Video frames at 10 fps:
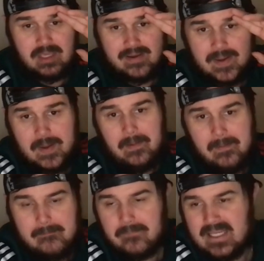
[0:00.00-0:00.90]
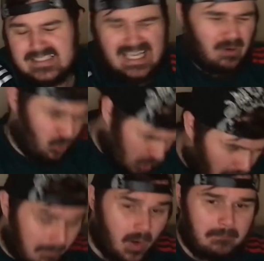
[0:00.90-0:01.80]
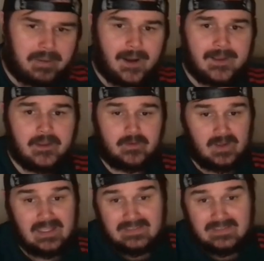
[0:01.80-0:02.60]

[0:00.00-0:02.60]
Mia, peace out. Come on, Bayern.